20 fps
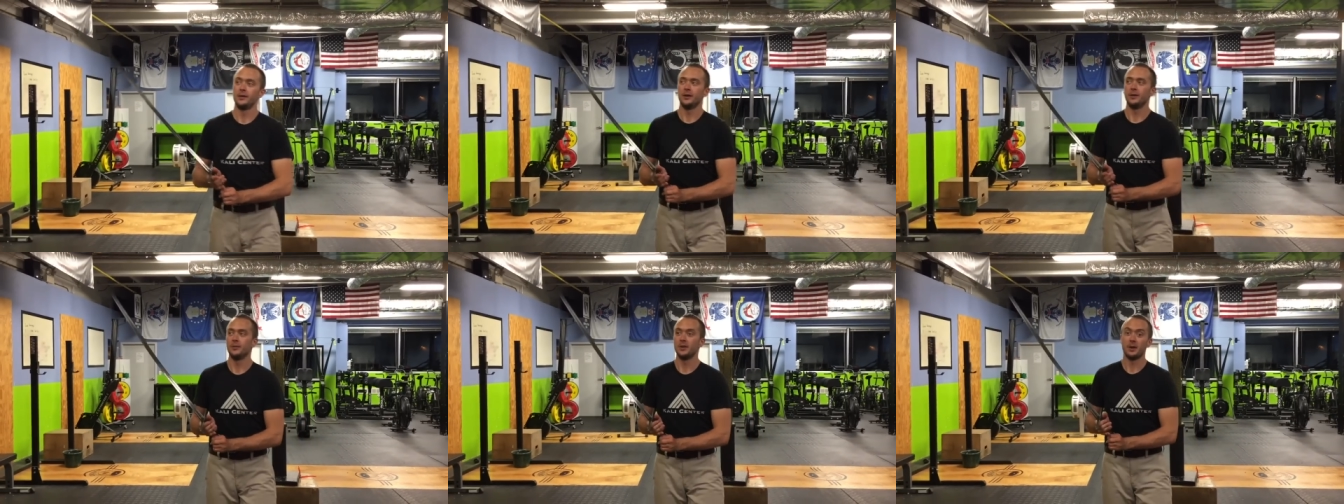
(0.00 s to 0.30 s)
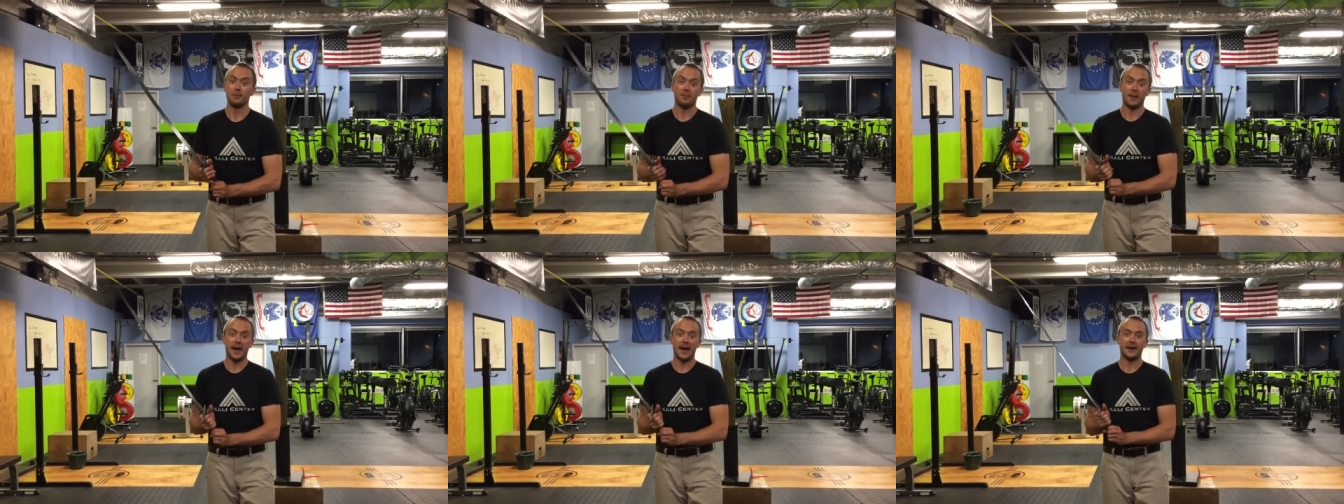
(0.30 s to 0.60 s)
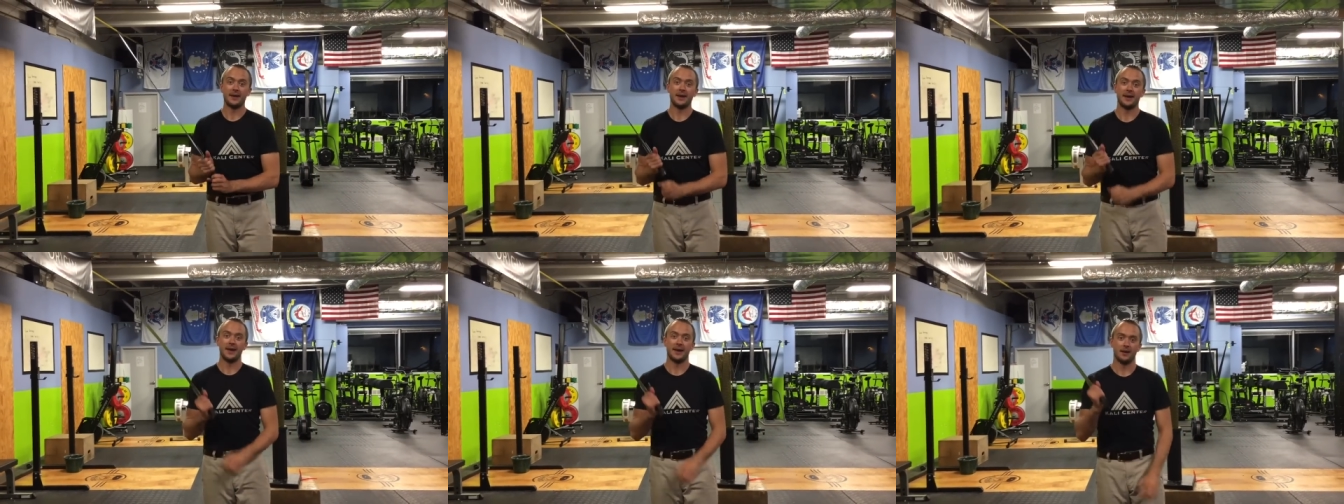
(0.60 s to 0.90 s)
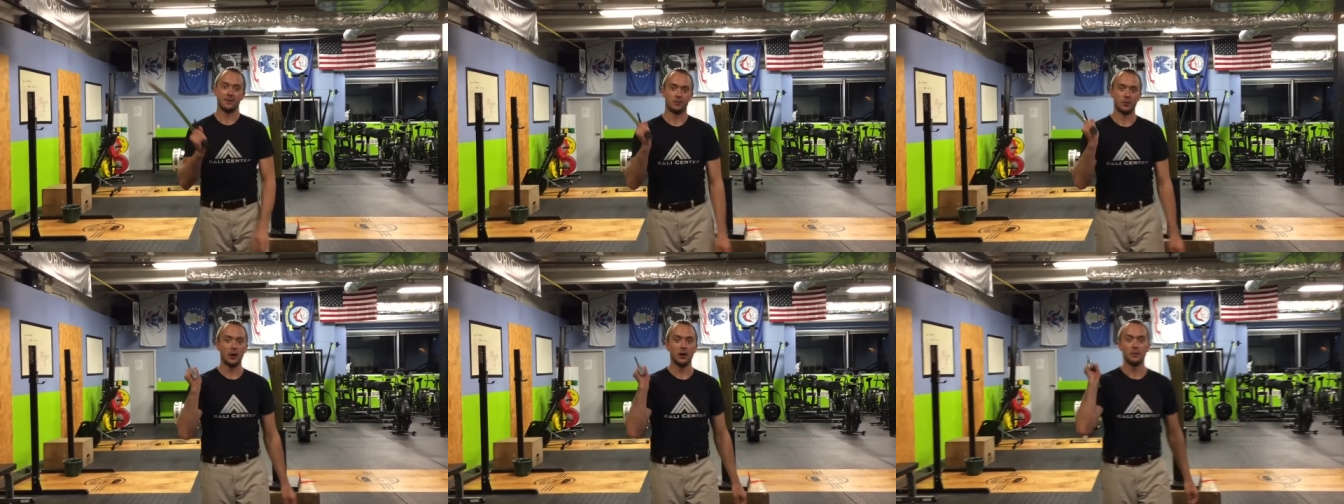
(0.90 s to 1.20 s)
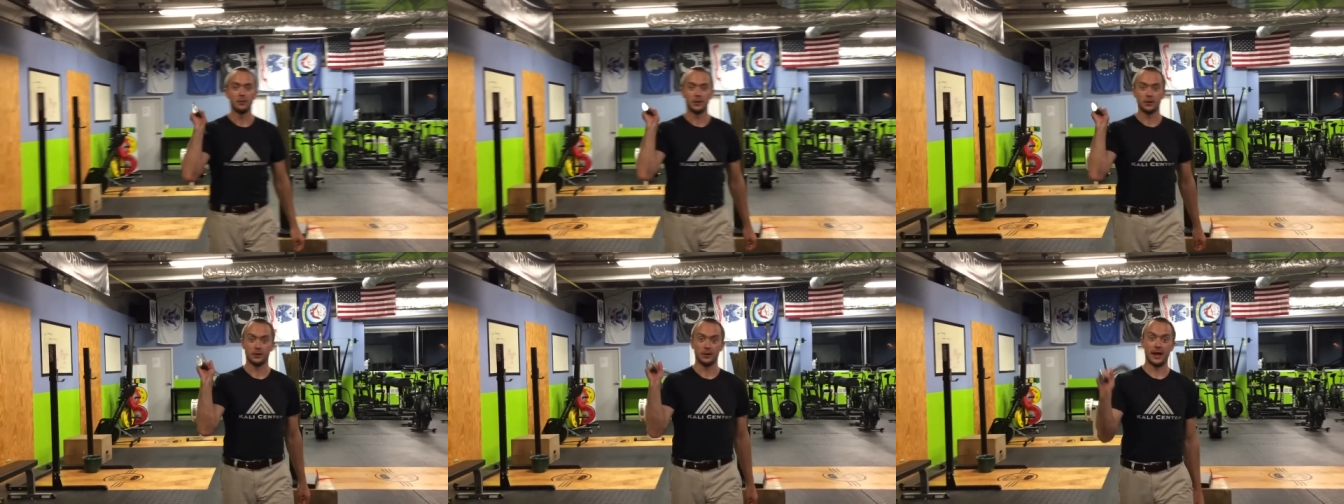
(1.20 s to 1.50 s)
That'd be a bad day.
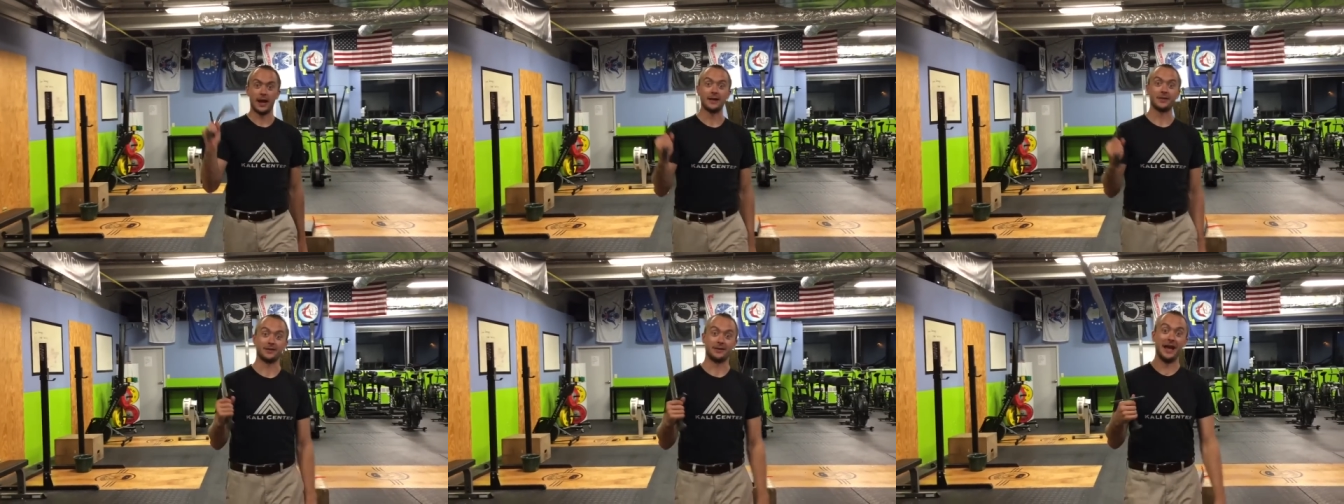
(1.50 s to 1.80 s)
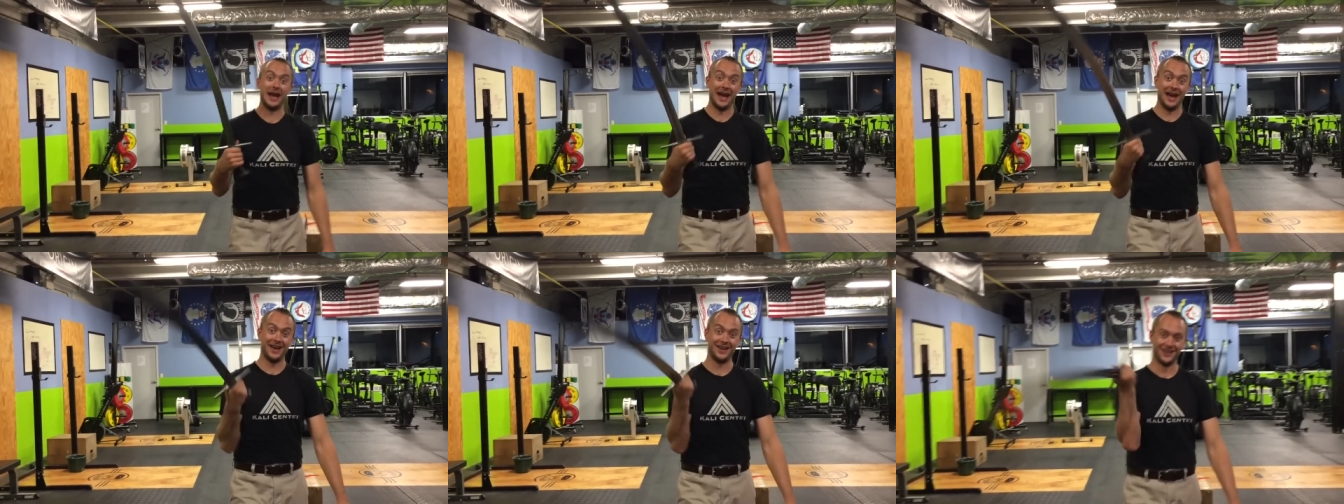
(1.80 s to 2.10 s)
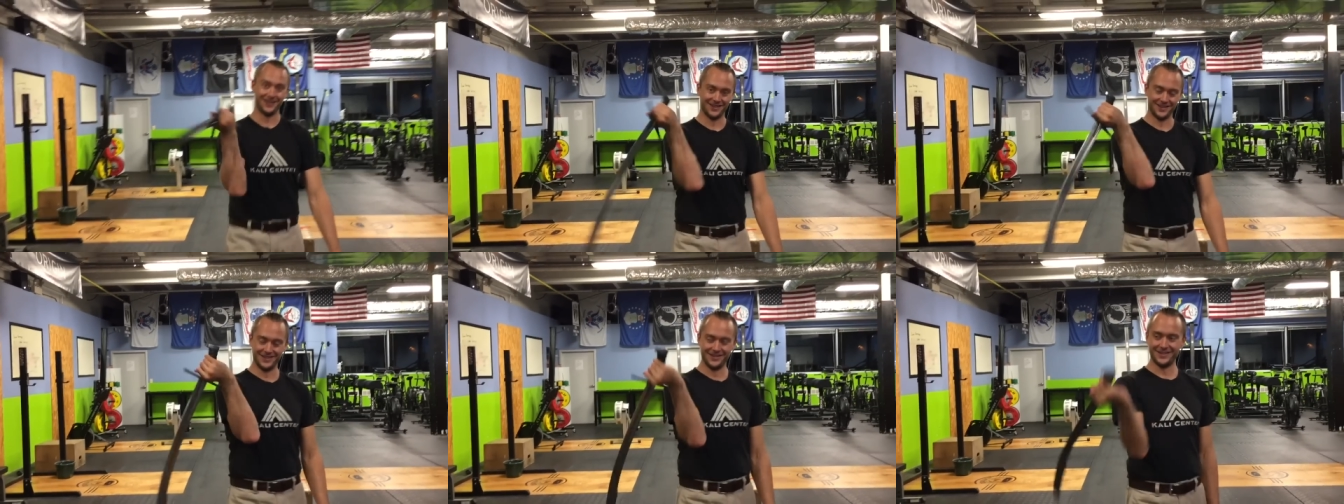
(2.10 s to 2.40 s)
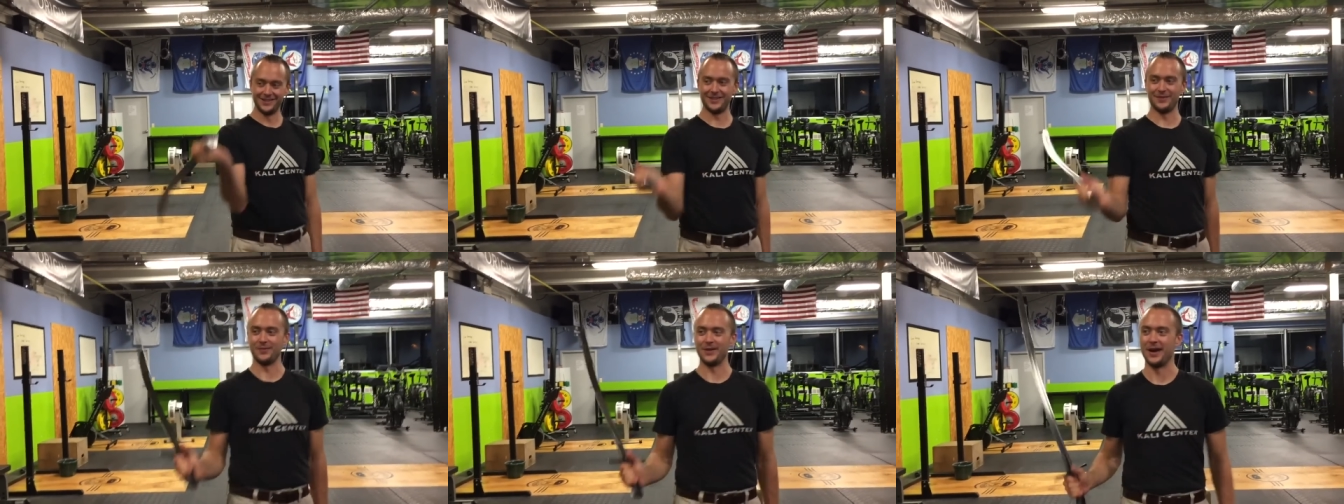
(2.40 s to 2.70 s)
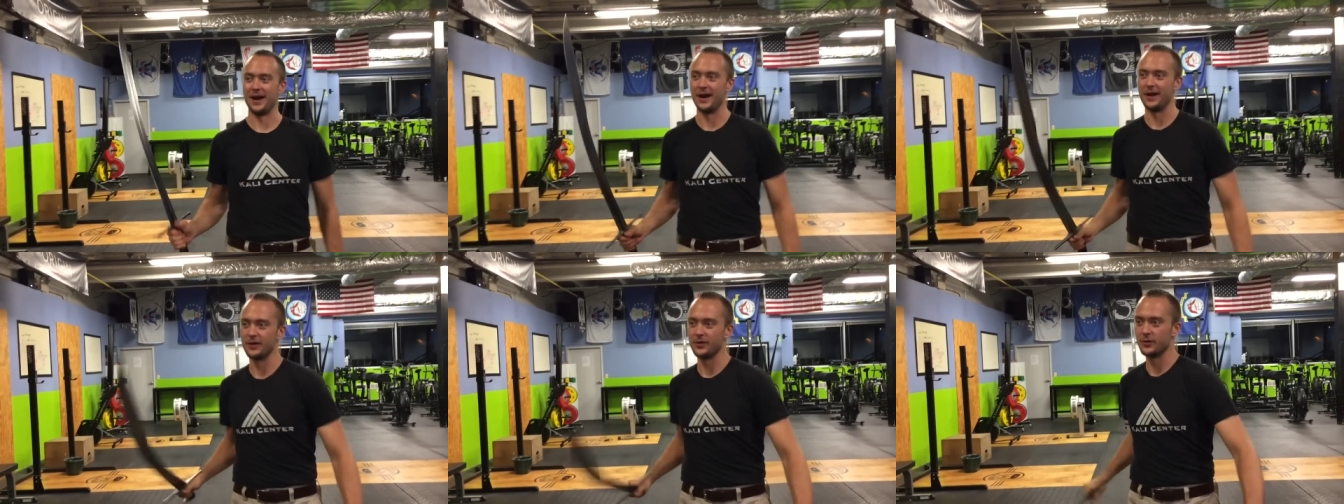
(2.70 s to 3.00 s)
Probably be your last day, to
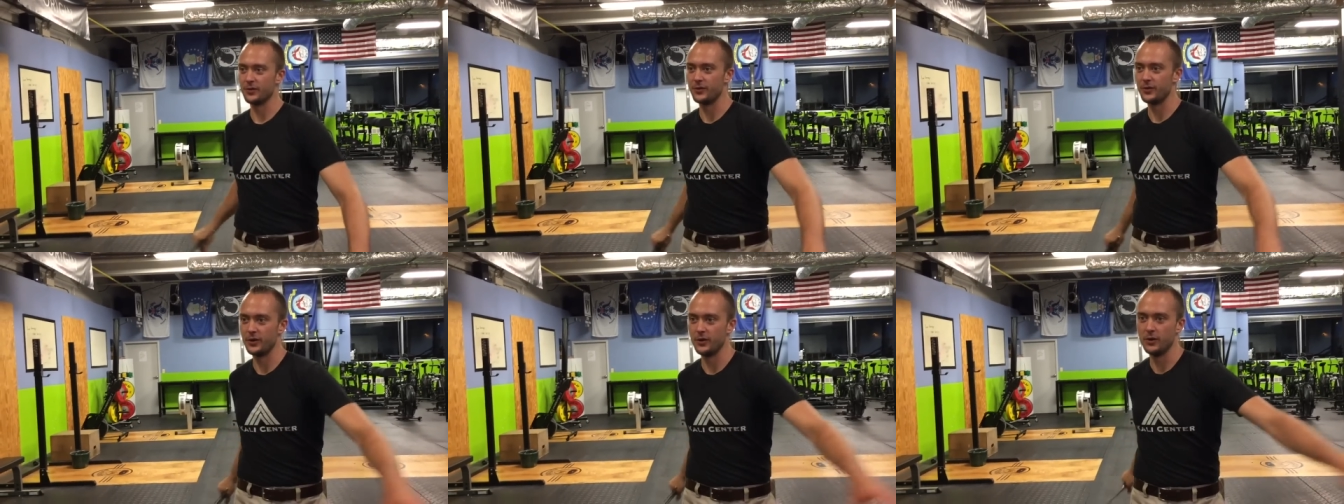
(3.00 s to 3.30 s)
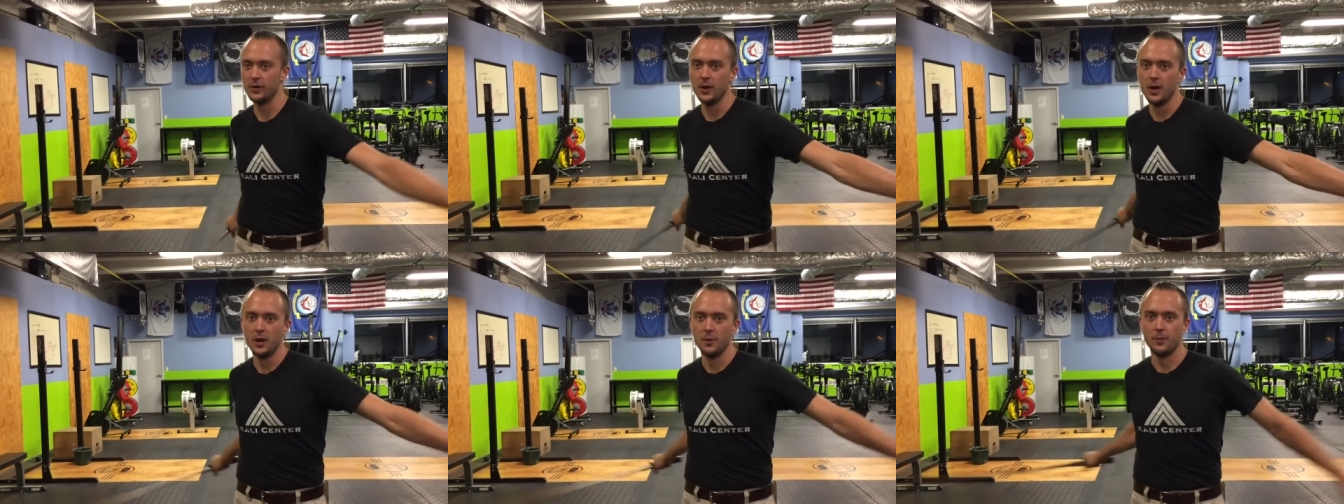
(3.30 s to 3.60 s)
be honest with you.